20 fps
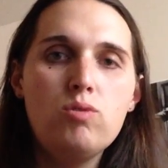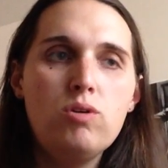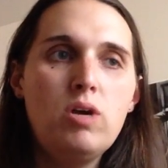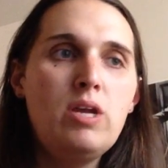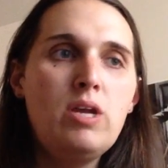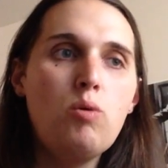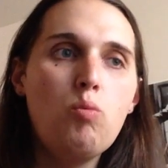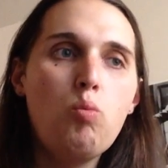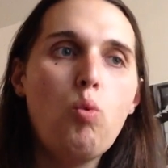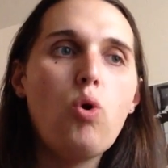
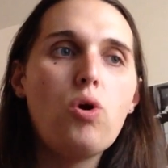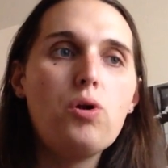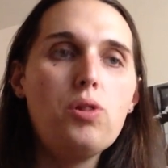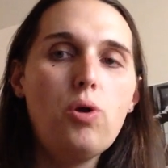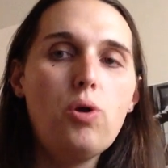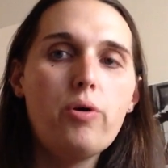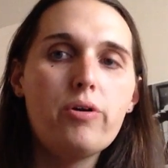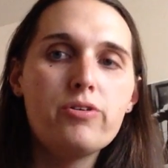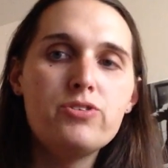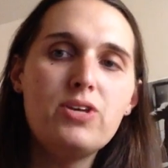you know
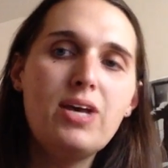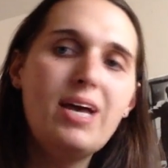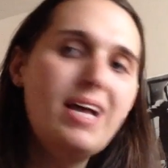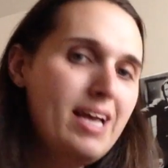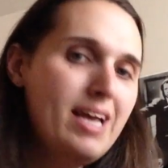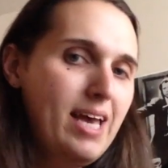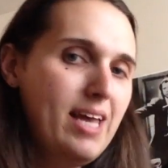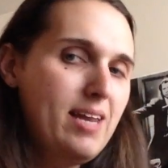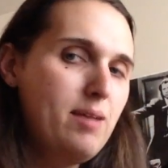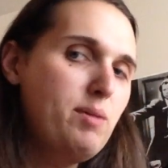warlords
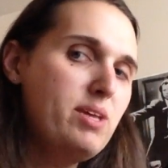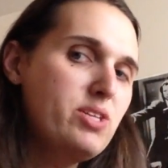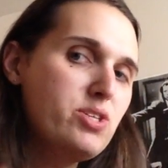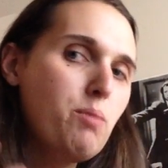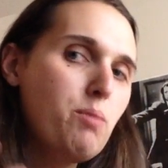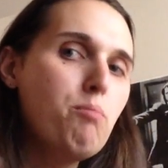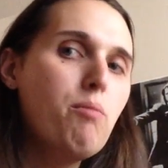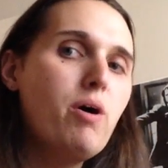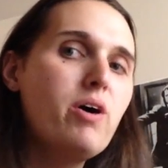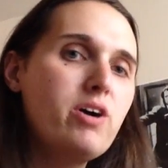and he meets
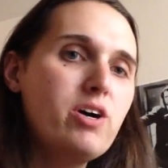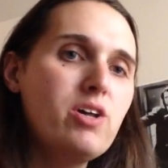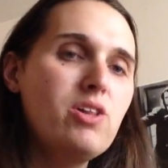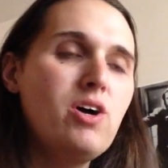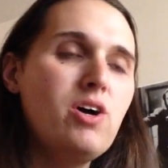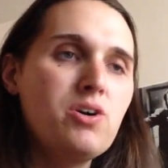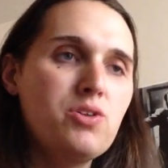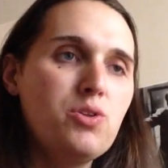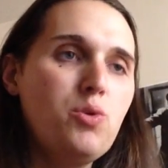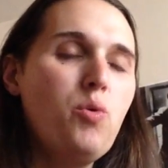a monk
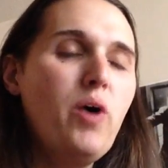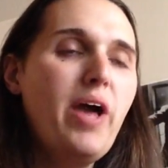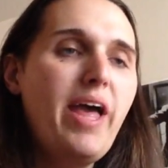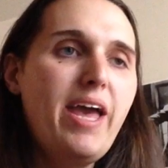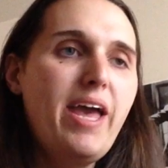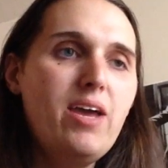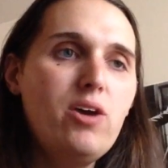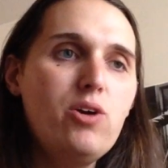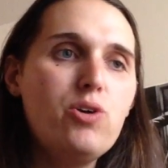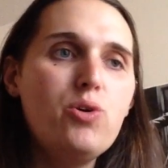along the
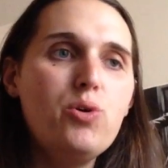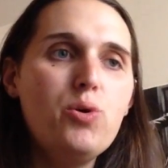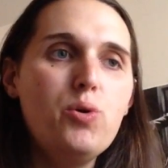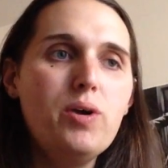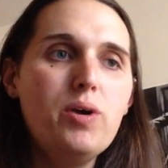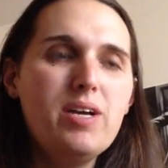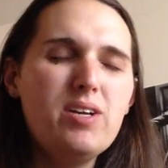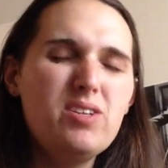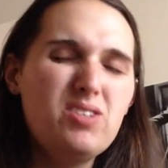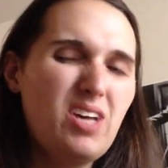way who
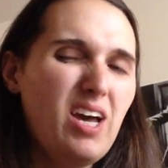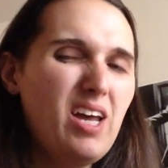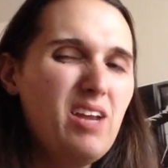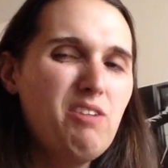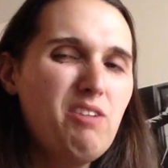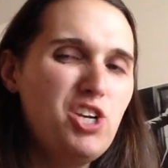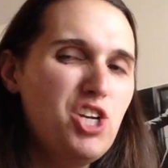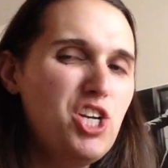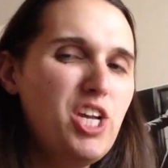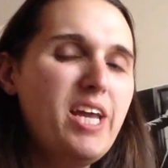is kind
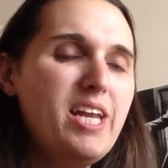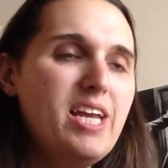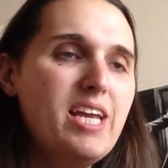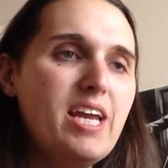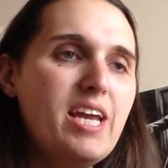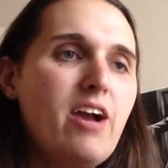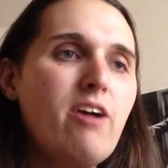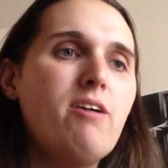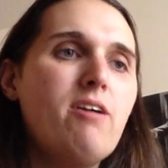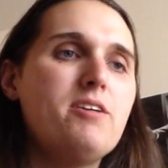of a shady
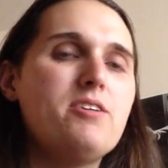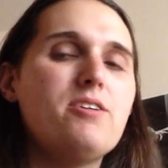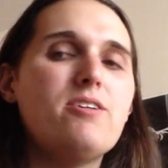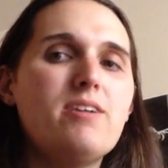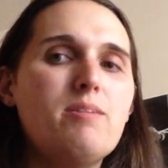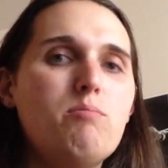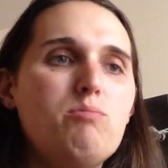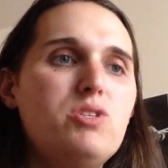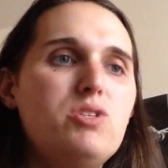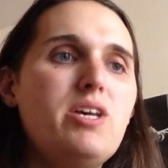character
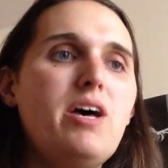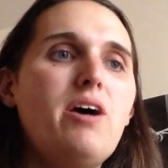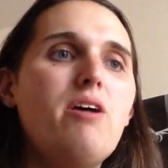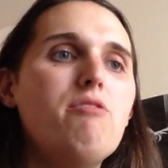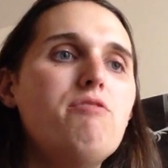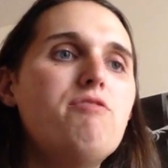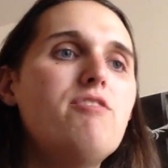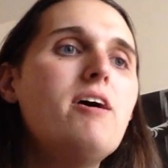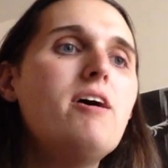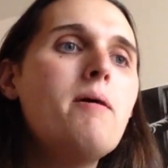
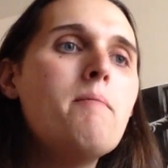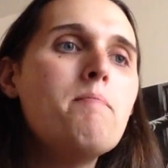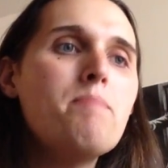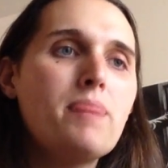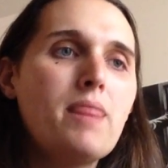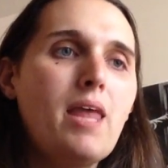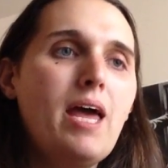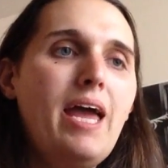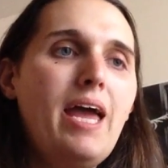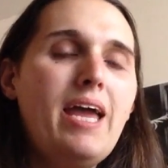
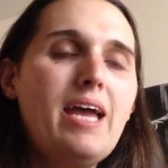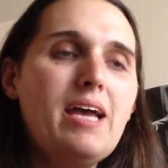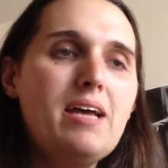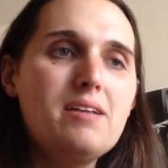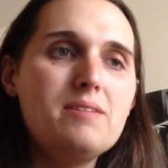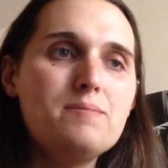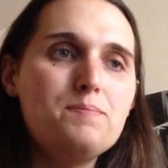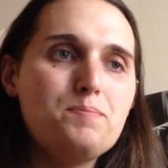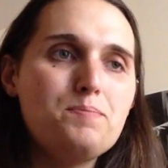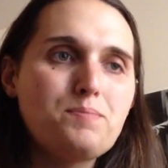himself
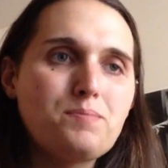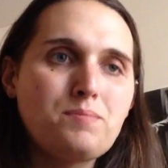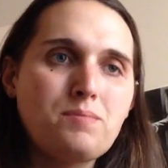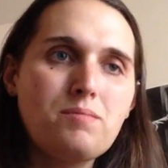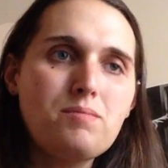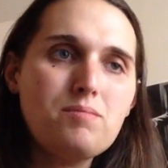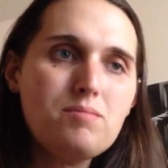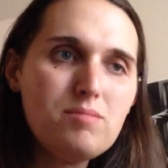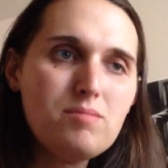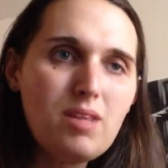and
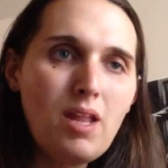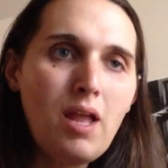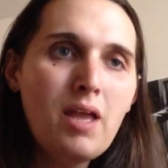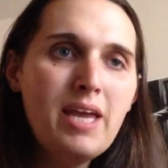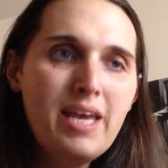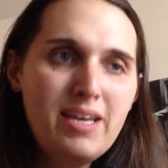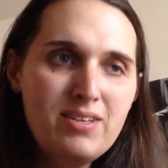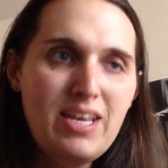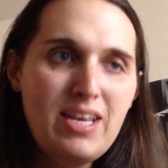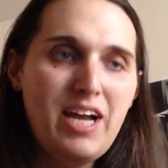
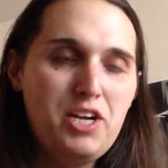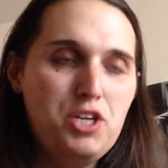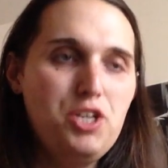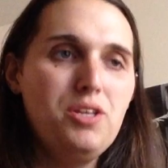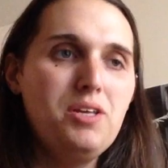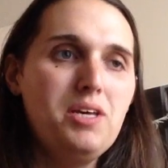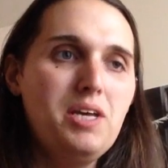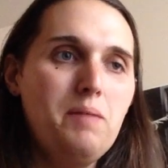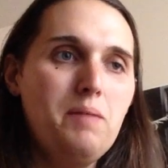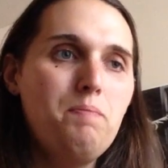is
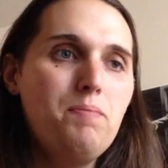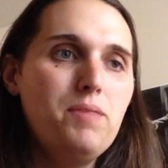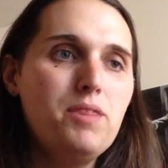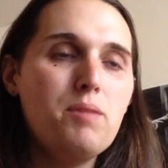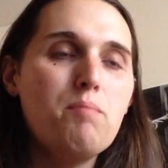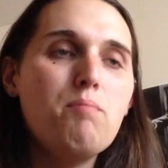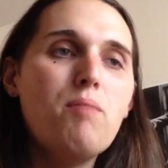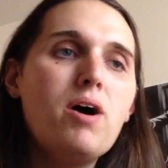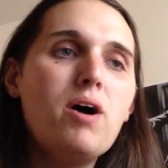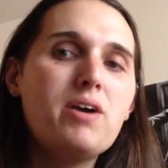actually
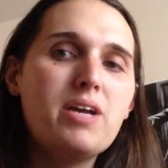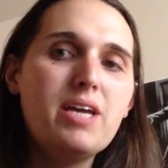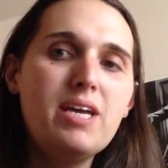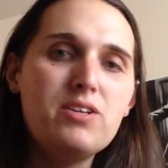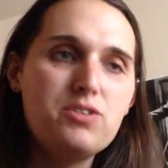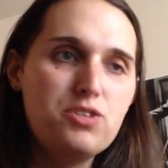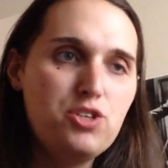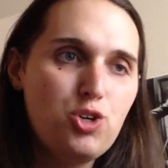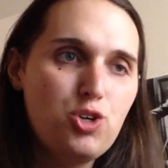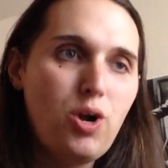the monk
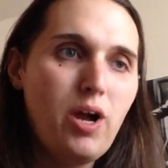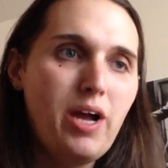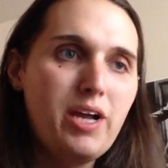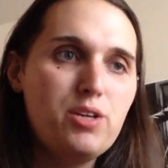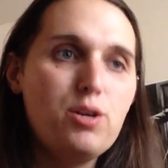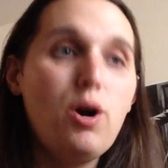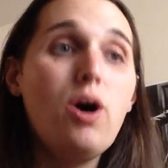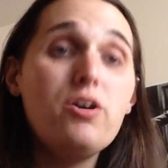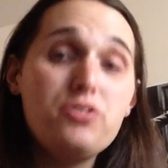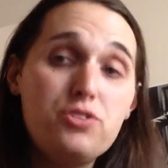is
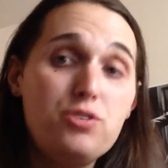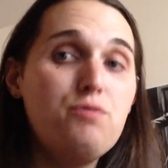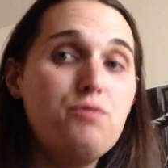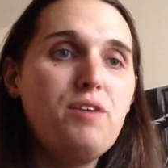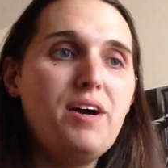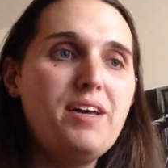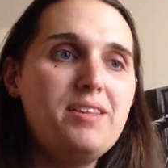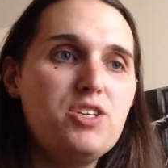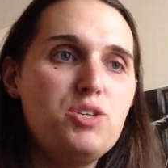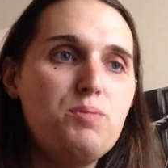trying to also
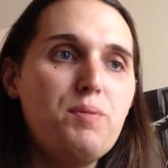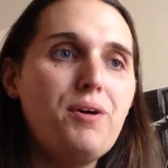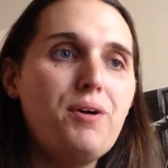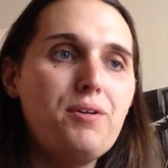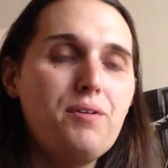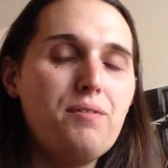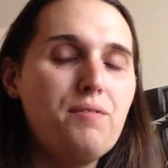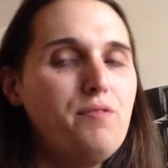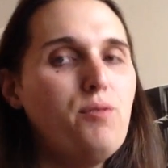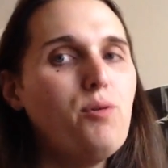find the
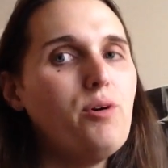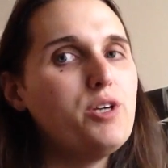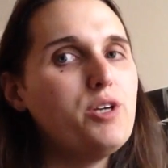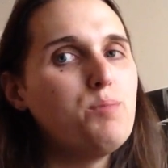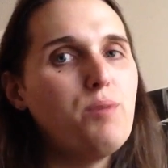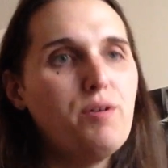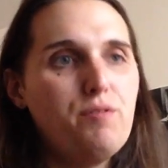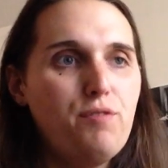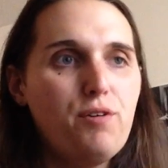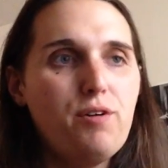spirit of the
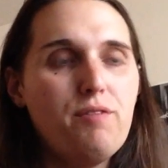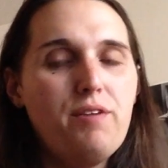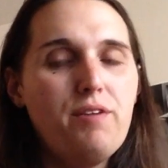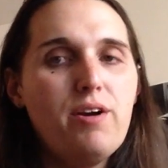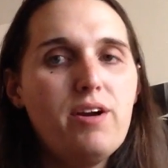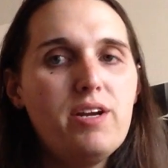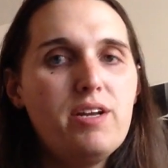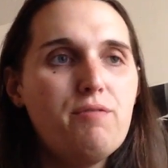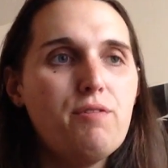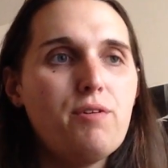forest but for a
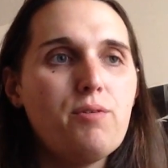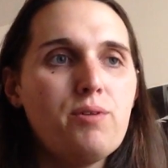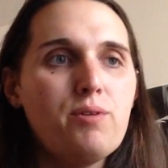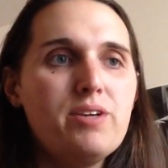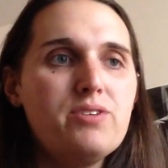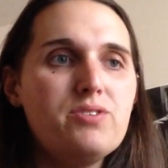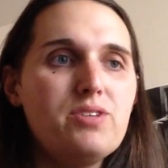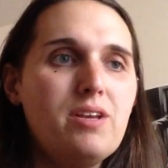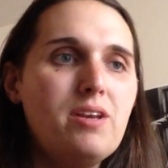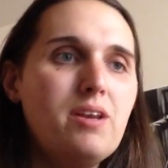very different
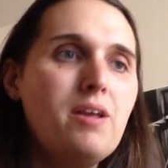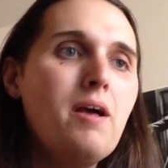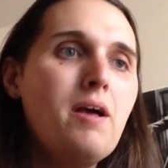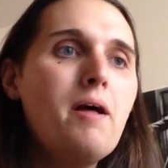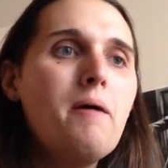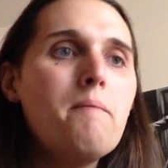reason